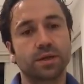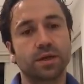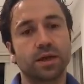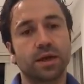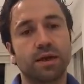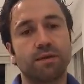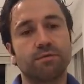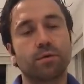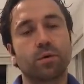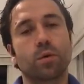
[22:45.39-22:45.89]

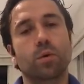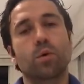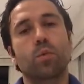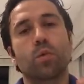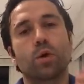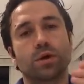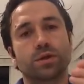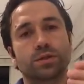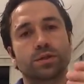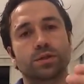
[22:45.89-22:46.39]
Everyone
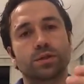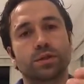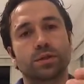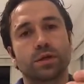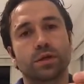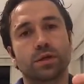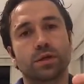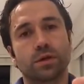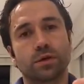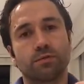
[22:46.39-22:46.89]
wants
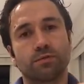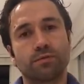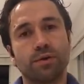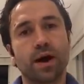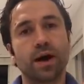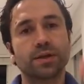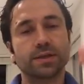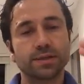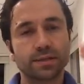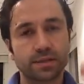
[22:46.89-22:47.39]

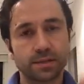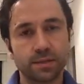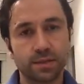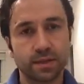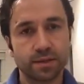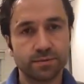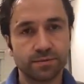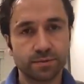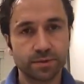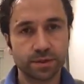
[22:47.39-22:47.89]
faster
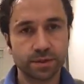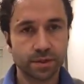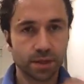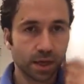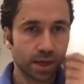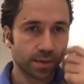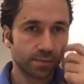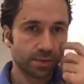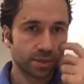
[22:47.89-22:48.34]
delivery times.